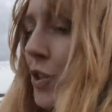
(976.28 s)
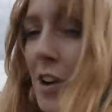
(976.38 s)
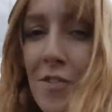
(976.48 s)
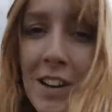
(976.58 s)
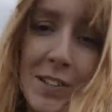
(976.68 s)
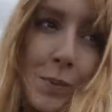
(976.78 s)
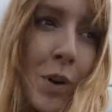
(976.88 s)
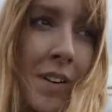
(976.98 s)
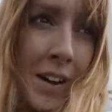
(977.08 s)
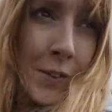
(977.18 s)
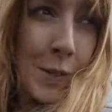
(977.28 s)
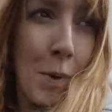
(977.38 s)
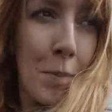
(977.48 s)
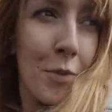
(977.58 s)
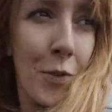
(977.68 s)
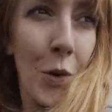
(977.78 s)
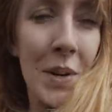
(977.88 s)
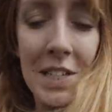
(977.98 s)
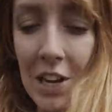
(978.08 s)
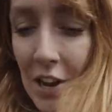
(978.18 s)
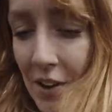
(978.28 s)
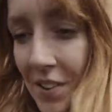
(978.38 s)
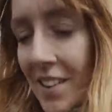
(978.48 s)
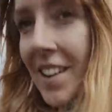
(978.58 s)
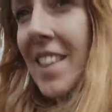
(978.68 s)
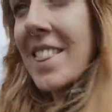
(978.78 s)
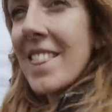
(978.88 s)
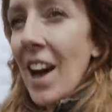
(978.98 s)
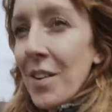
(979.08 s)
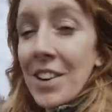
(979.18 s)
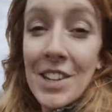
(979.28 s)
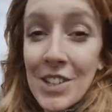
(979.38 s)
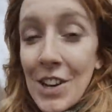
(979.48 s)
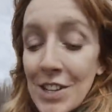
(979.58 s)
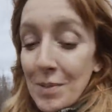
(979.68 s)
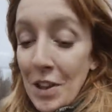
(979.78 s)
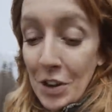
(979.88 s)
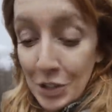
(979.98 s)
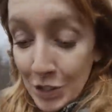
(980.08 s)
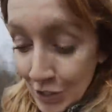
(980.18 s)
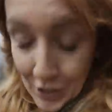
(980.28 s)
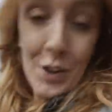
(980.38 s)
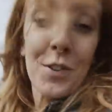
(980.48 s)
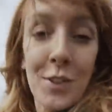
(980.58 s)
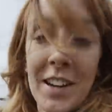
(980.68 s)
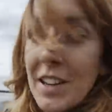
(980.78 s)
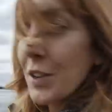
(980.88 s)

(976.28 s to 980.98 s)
try and find somewhere else, but before we do, I want to show you something so freaking